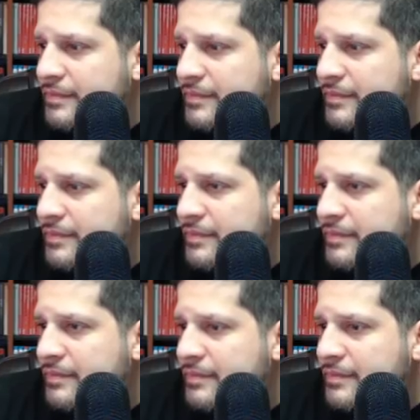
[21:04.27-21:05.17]

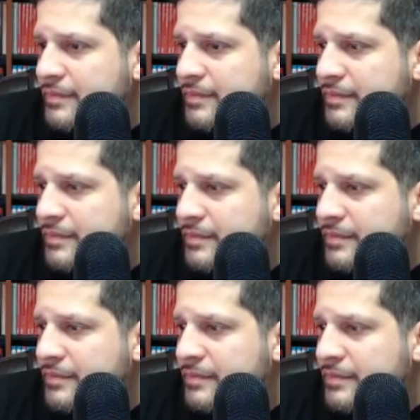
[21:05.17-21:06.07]

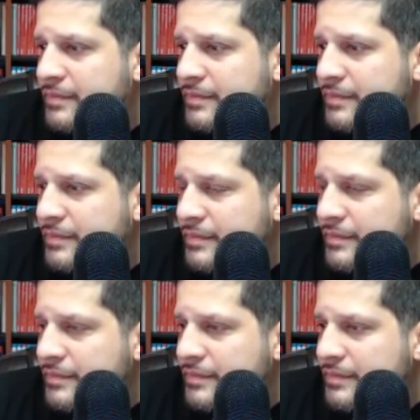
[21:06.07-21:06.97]

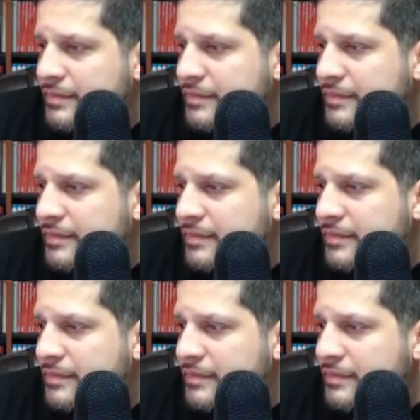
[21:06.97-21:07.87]

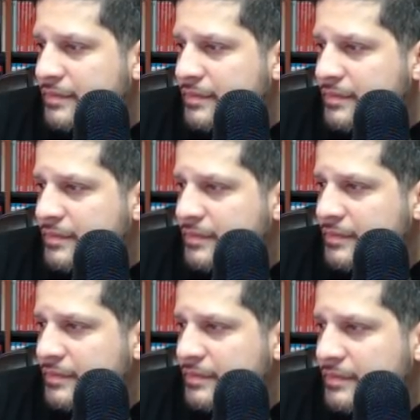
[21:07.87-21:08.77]

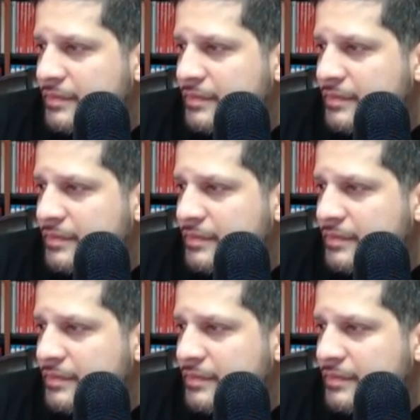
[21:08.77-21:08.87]
[no speech]